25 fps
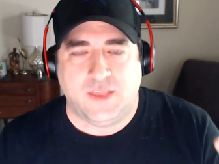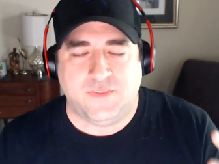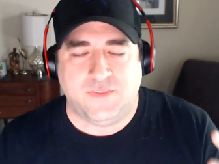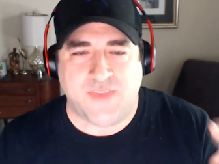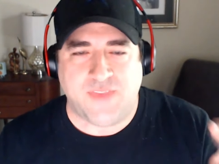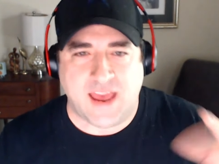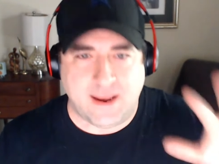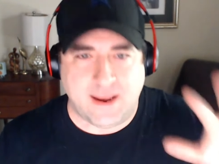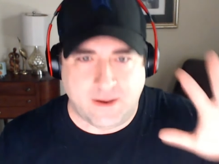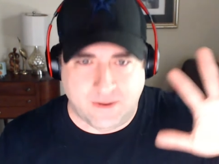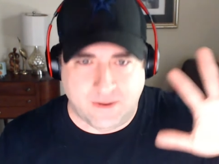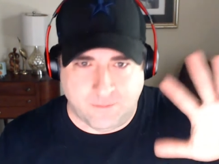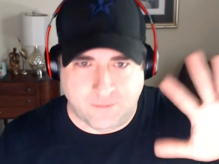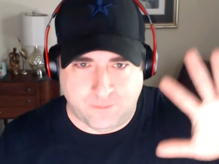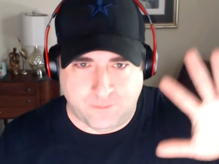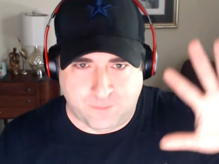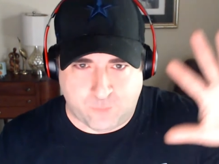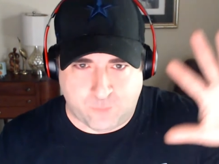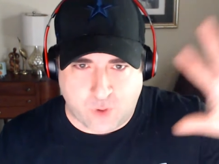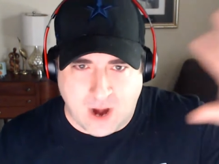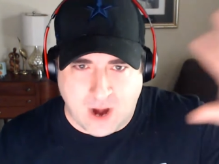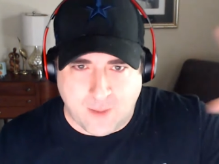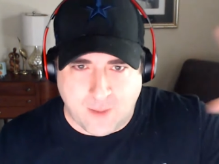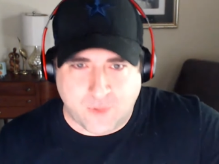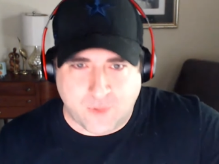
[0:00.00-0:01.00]
that
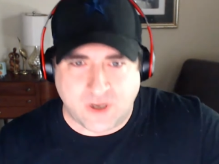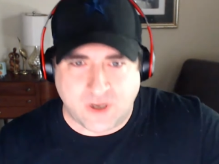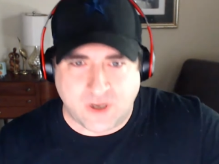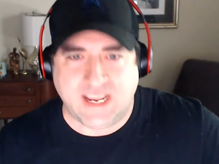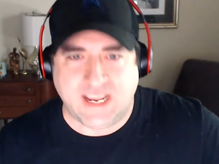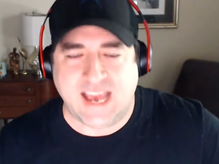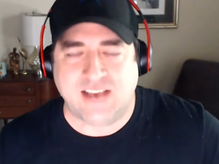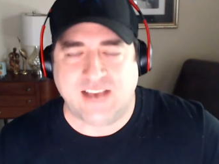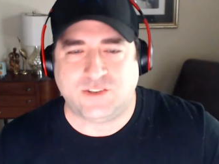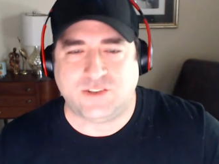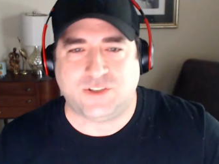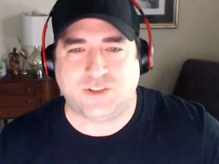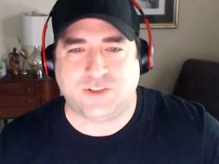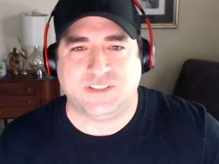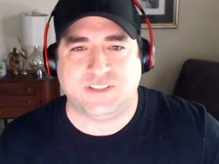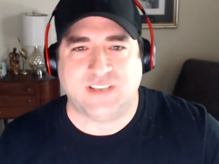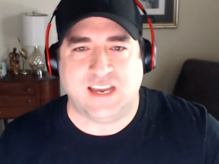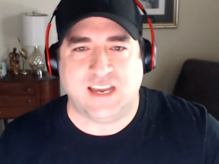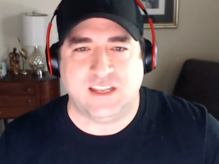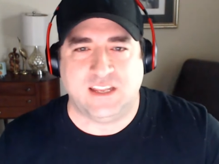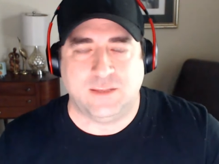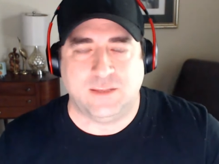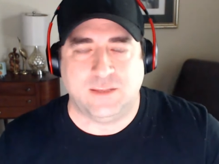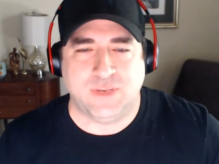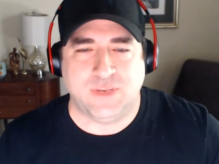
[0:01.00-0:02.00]
property casualty
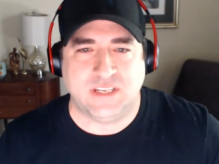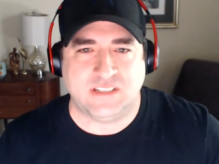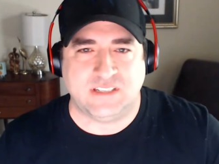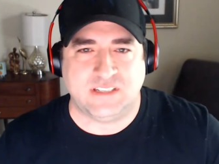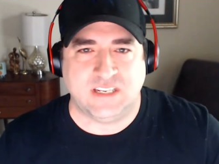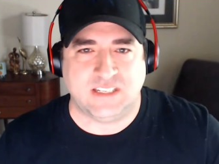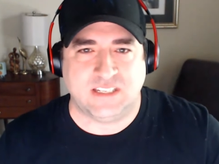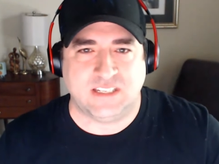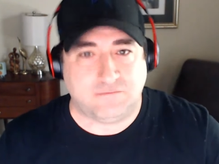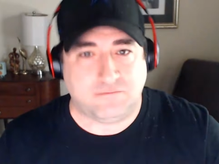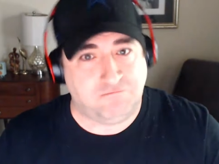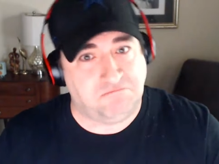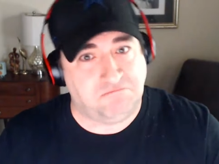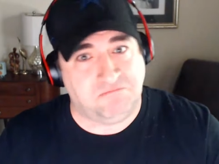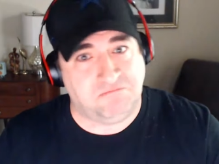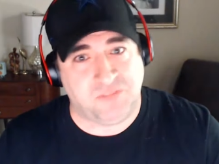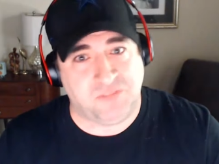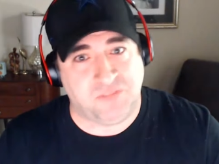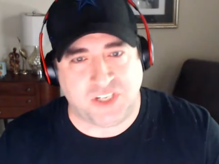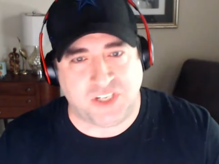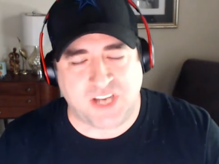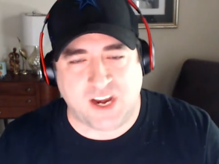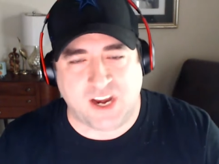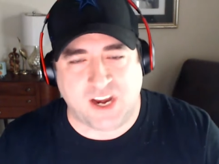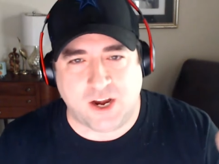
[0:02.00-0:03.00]
side of the business,
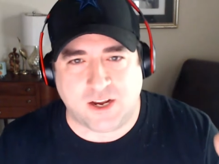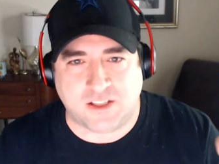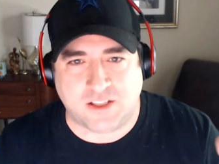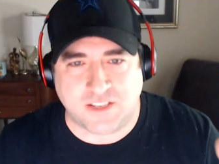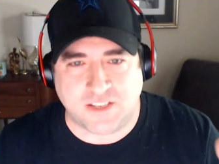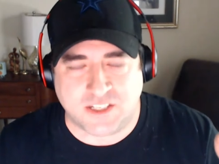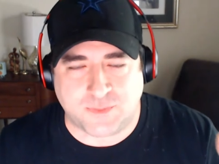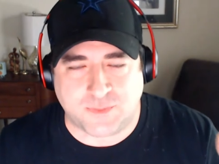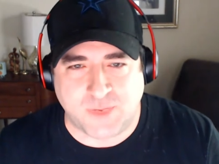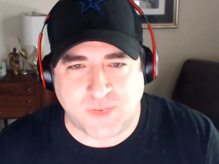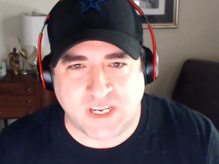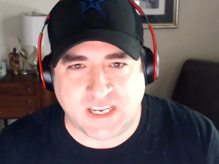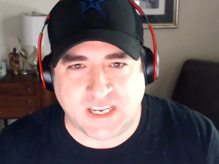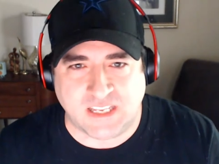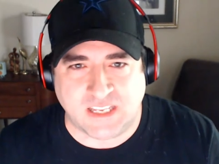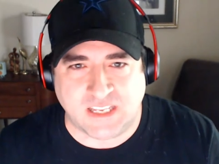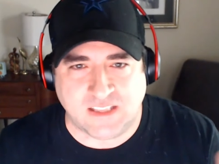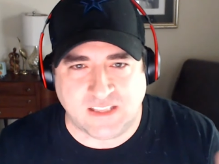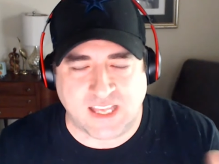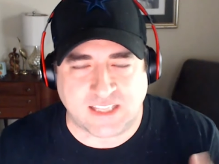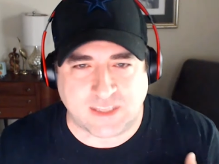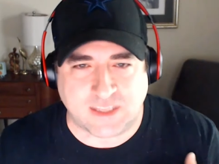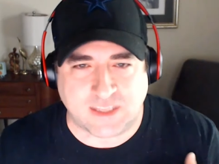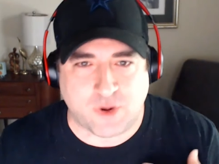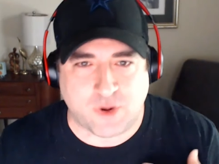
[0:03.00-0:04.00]
generically speaking,
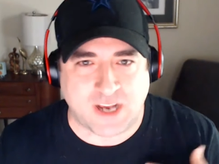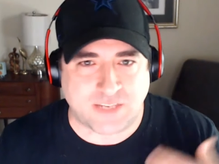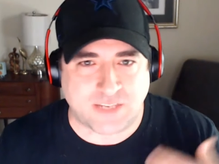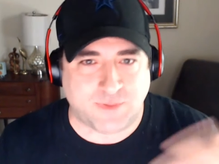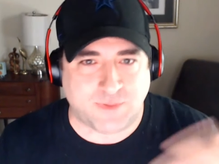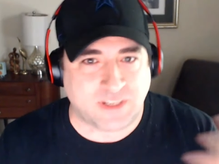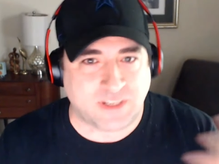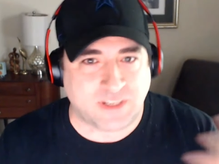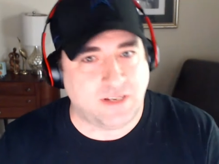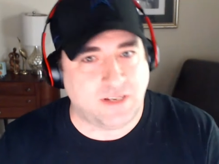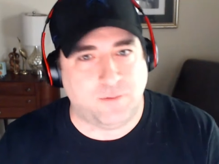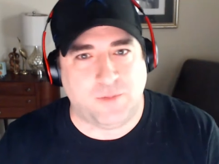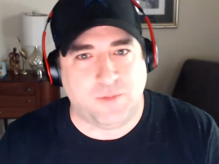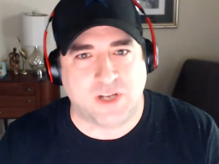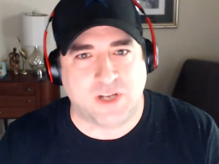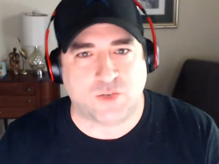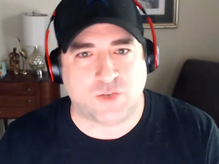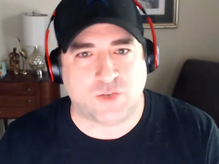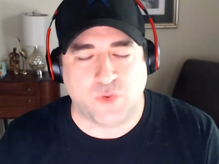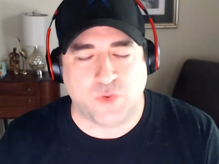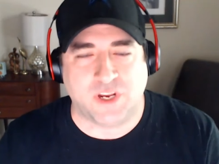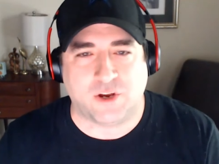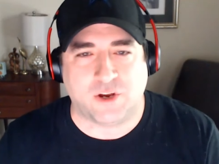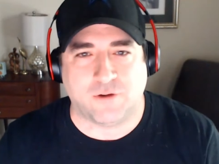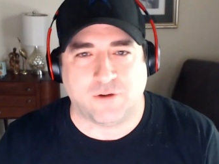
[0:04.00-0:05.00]
like the prospect's in a much
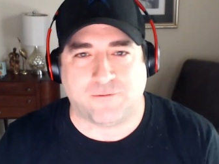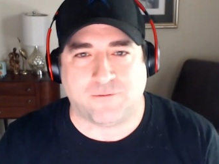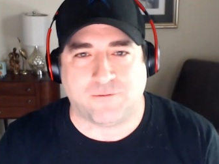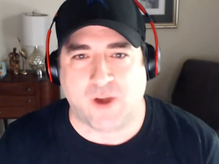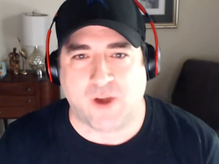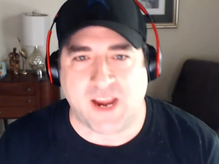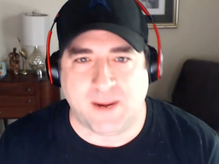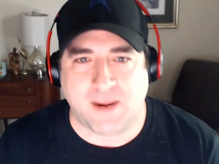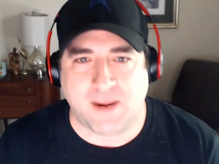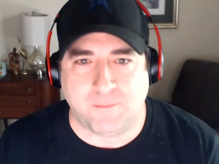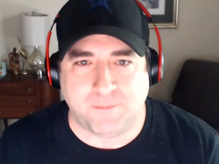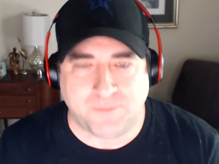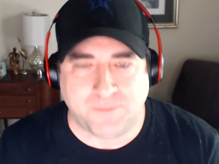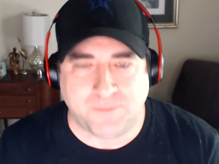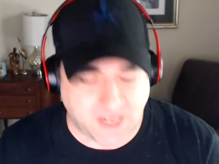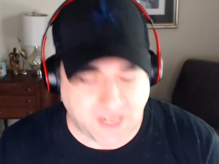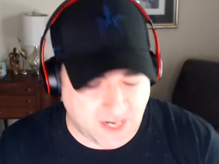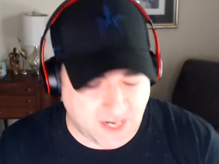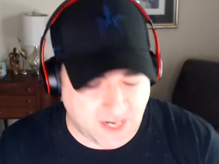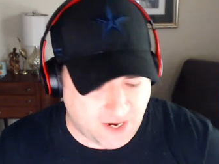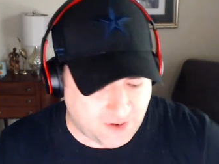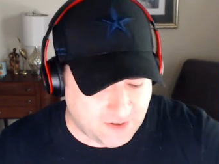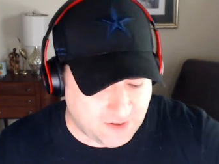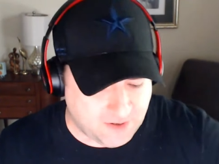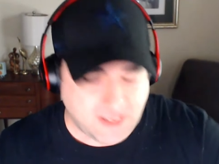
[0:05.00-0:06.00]
weaker frame,
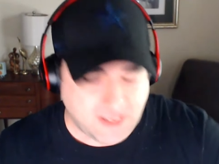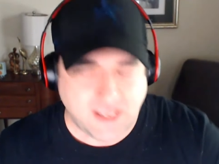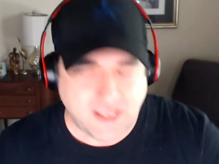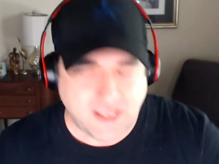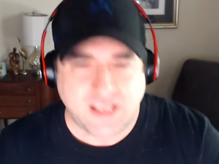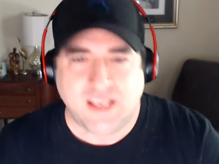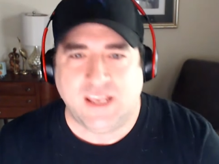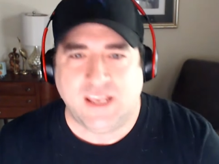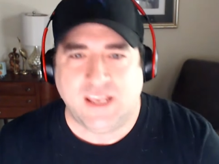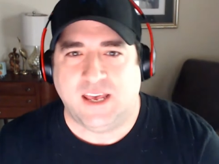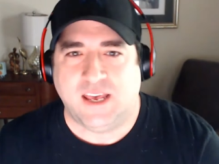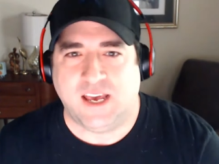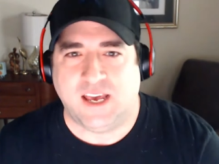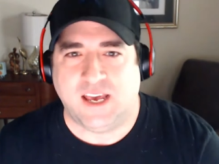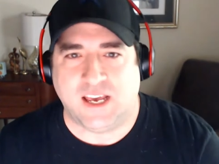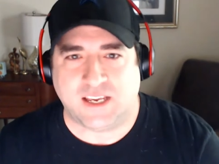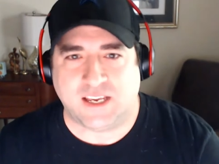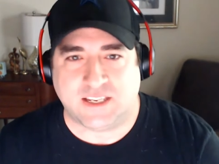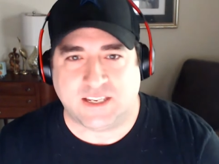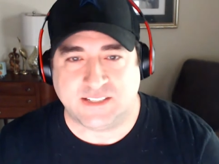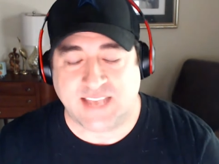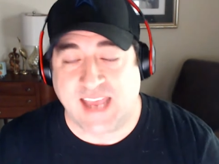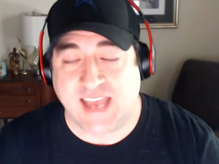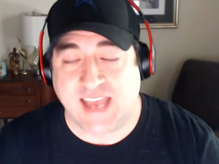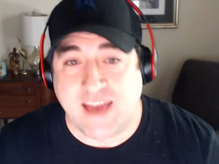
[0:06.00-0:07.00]
you know, because
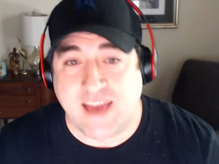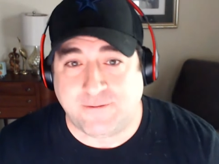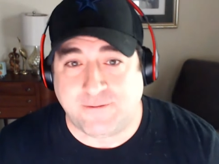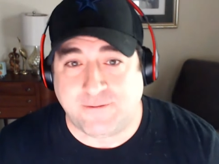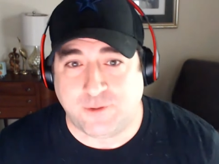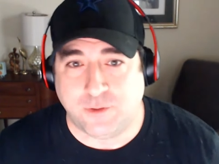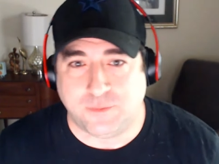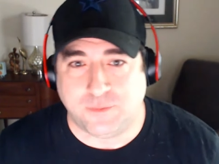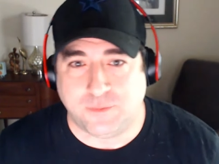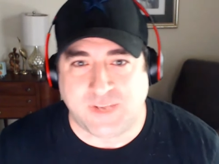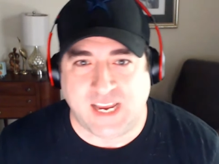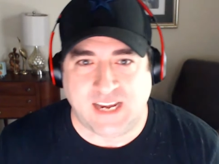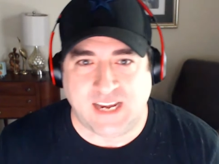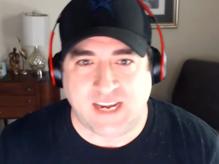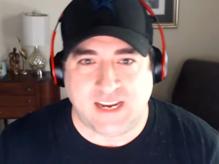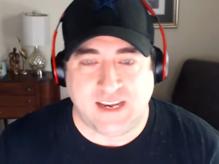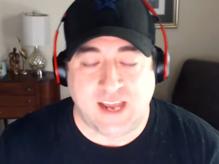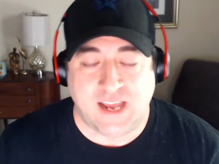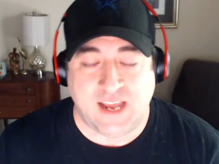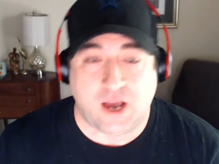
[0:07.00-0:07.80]
uh, they have to obtain it.